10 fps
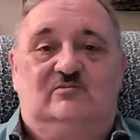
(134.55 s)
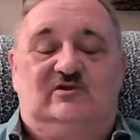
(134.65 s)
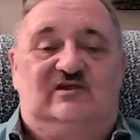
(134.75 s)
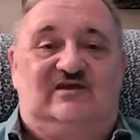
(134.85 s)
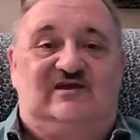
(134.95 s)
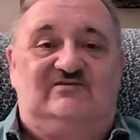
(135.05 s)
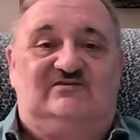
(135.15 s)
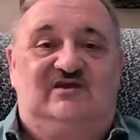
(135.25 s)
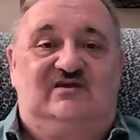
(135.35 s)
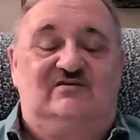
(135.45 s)
But like I
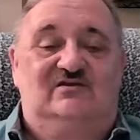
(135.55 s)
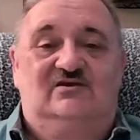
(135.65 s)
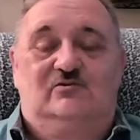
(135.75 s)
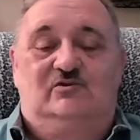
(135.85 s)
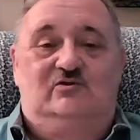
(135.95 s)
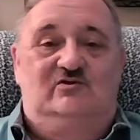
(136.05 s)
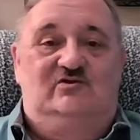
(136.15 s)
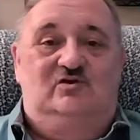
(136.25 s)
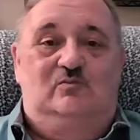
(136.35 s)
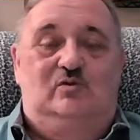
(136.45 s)
said, we don't need
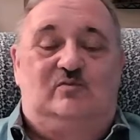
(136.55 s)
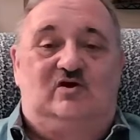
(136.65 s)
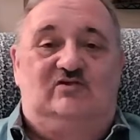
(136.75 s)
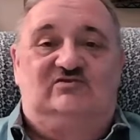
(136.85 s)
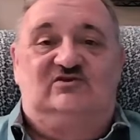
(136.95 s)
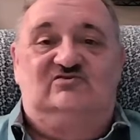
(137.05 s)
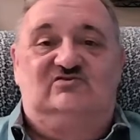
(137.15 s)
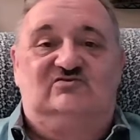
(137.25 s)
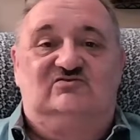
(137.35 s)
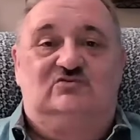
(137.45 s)
no more
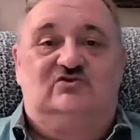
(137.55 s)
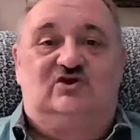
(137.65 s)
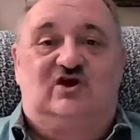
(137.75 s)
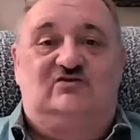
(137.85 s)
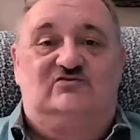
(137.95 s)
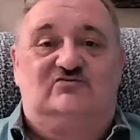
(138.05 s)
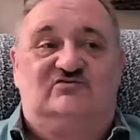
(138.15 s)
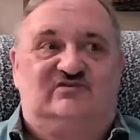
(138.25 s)
politicians or doctors.